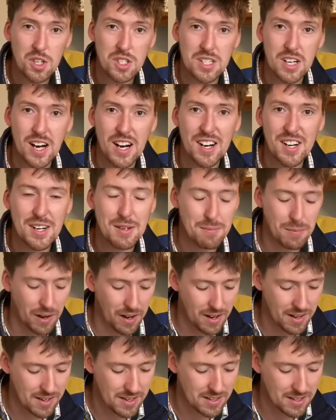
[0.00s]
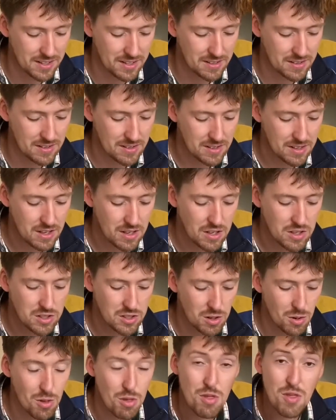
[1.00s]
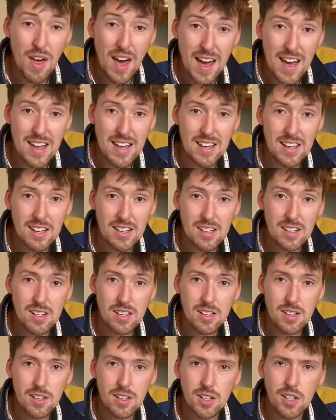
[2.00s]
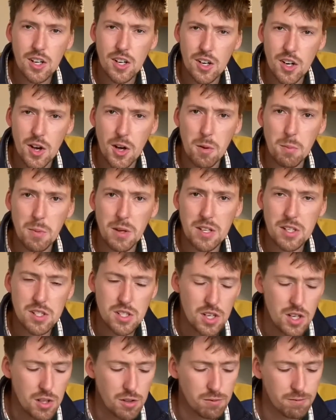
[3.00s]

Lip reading: I'm like, so they can know me too.